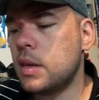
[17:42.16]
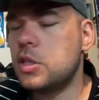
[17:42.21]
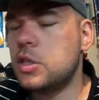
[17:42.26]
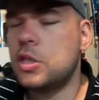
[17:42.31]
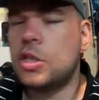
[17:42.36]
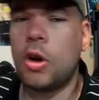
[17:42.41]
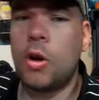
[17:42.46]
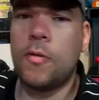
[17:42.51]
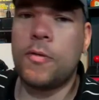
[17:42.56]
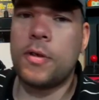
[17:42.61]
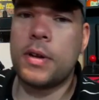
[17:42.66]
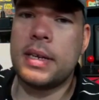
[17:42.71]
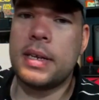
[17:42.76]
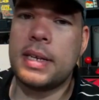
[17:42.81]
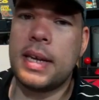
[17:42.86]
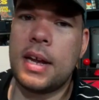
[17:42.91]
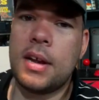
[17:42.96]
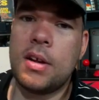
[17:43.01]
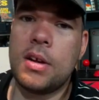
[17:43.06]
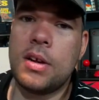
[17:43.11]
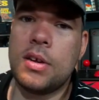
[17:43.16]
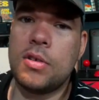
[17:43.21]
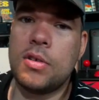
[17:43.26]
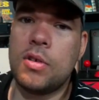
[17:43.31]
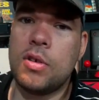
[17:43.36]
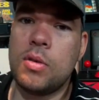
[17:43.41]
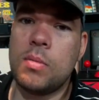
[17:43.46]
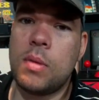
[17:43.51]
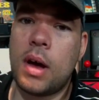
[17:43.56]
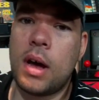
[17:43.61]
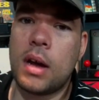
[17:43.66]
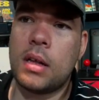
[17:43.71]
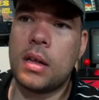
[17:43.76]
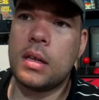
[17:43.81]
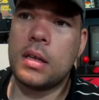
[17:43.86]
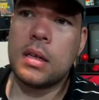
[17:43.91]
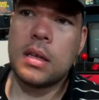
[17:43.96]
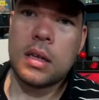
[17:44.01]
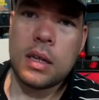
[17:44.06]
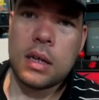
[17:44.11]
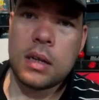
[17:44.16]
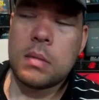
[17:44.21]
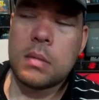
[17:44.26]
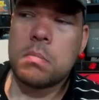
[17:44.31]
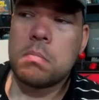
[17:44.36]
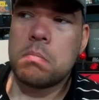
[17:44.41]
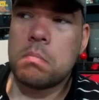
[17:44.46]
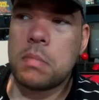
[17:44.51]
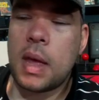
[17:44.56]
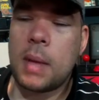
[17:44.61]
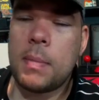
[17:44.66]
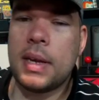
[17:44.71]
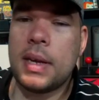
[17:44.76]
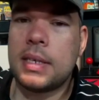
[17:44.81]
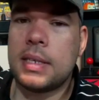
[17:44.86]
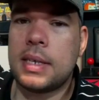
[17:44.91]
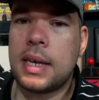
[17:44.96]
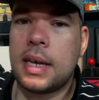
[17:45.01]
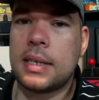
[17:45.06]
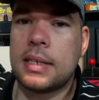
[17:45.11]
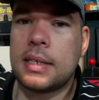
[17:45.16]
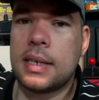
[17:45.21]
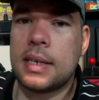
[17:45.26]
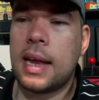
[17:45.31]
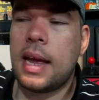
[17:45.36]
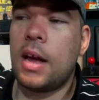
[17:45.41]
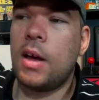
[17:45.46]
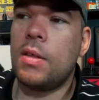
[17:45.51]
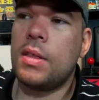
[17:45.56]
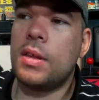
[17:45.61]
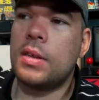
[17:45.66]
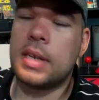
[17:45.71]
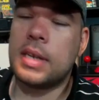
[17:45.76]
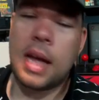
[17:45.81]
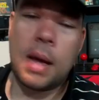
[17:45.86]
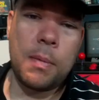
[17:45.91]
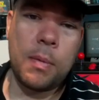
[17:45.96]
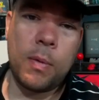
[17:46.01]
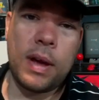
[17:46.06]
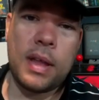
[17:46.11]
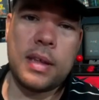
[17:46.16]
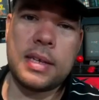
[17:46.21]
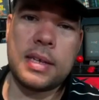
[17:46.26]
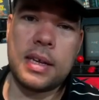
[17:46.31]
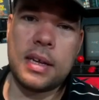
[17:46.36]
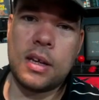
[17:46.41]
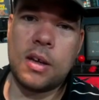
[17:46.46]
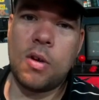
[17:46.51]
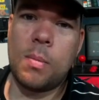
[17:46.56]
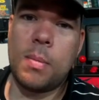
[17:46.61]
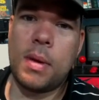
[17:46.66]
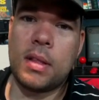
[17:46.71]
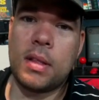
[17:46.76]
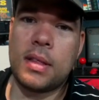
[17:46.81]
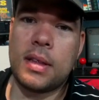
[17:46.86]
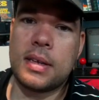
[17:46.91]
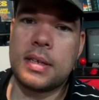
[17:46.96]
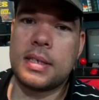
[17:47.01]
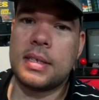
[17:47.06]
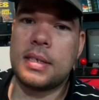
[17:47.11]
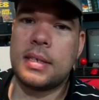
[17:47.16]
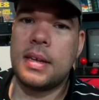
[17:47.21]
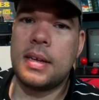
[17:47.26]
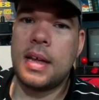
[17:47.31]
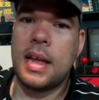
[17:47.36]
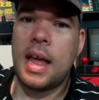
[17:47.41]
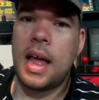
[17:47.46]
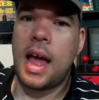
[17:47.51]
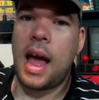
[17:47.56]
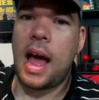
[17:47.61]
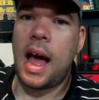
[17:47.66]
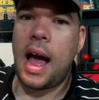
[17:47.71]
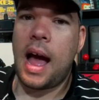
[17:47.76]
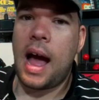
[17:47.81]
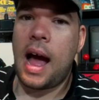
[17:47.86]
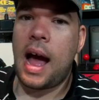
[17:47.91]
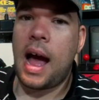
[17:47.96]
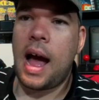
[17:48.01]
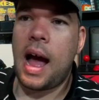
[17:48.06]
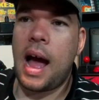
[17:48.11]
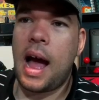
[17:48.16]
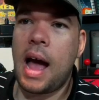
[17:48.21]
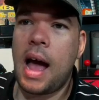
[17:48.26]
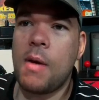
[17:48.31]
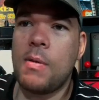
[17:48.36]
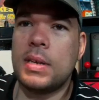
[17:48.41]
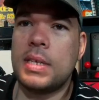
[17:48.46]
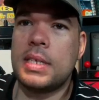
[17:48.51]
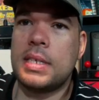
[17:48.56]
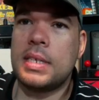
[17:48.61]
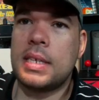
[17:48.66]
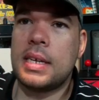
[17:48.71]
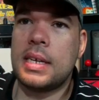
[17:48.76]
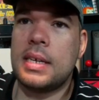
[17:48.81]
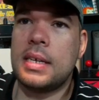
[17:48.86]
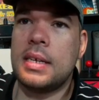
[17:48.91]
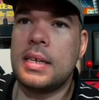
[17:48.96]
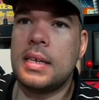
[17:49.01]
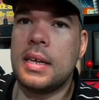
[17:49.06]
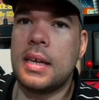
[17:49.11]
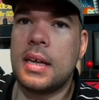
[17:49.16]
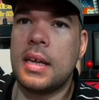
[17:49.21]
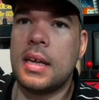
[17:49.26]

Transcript: So for Nintendo to do a new model, that makes sense. Now, there's a couple ways they can go about this. I would see